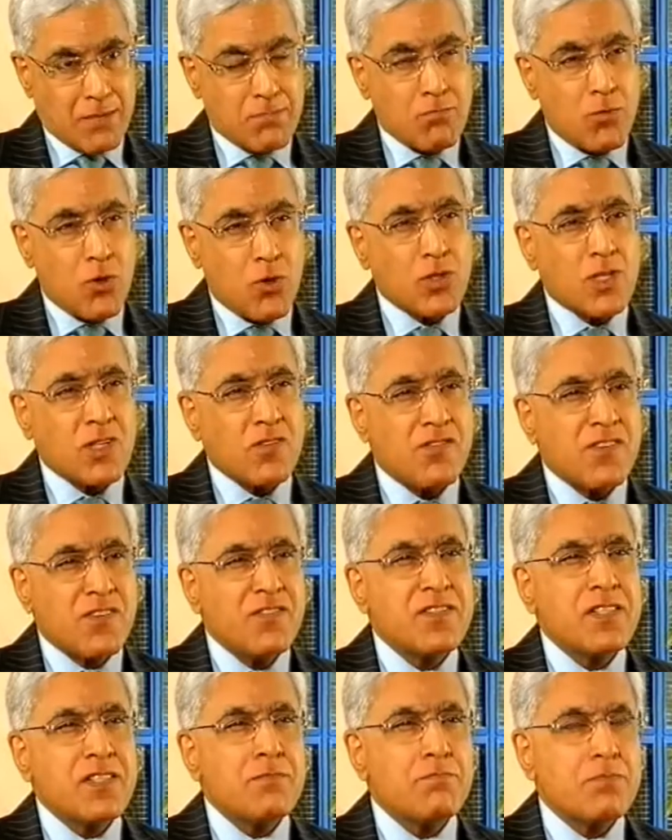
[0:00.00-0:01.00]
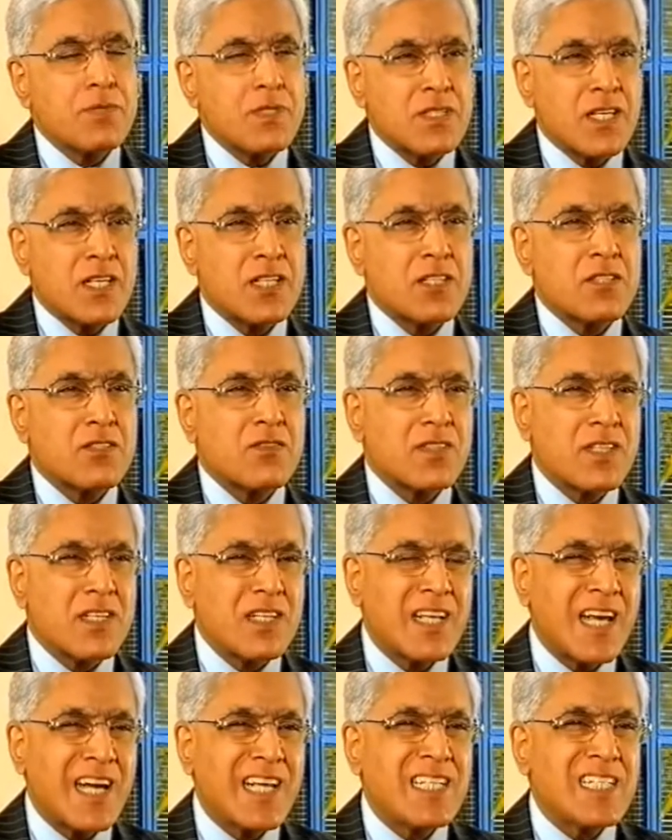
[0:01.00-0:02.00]
that more than 50% of
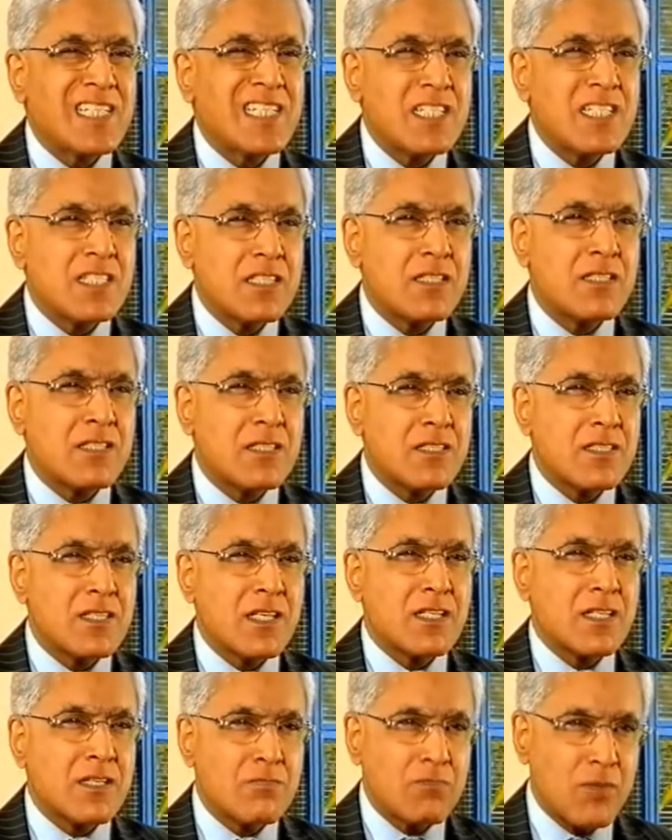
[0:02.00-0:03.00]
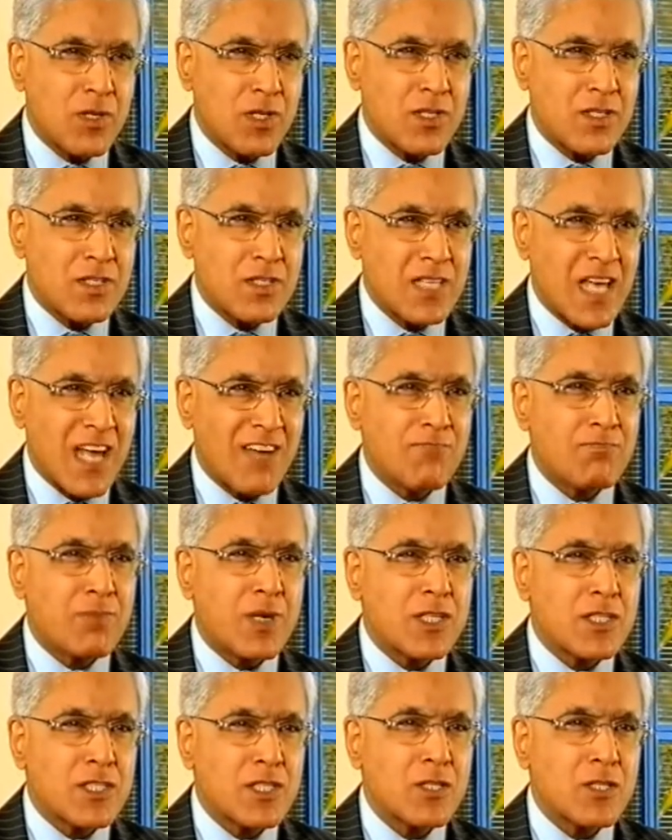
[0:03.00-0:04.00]
the 90 cities that it monitors
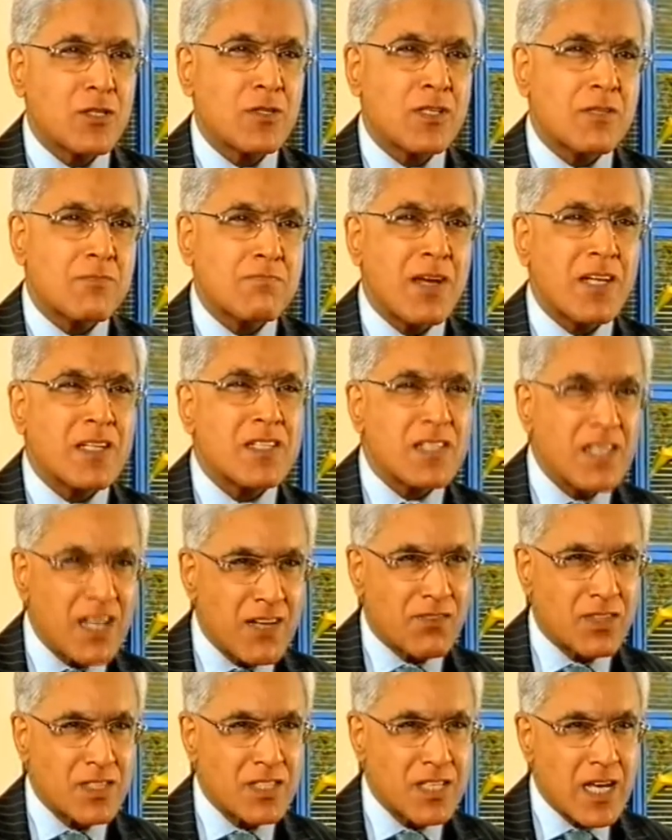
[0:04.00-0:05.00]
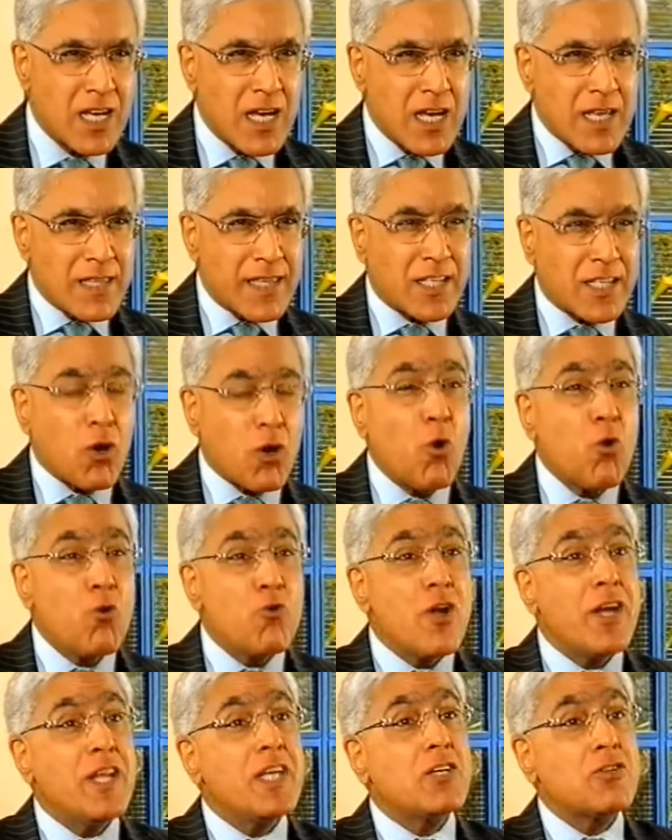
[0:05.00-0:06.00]
have particulate matter levels that are
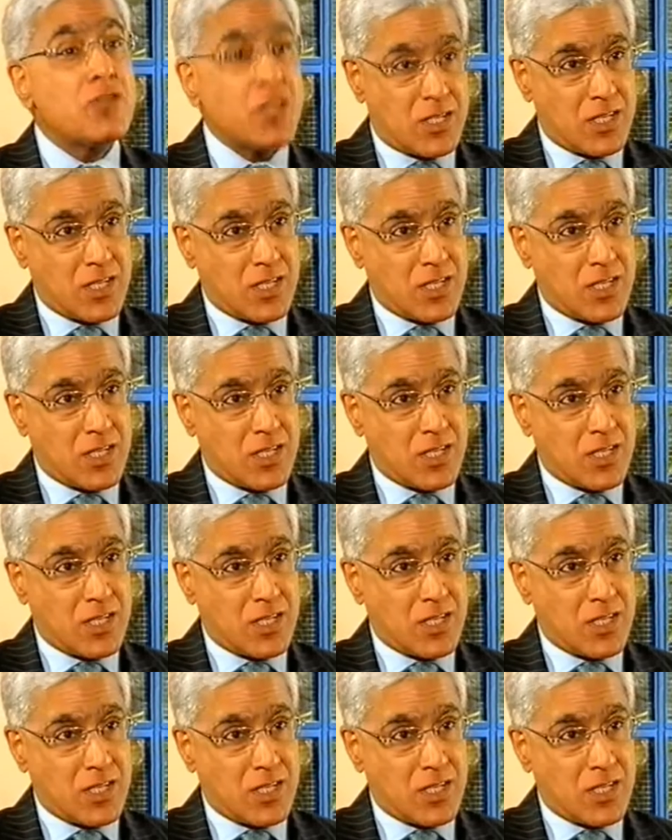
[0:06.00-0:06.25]
already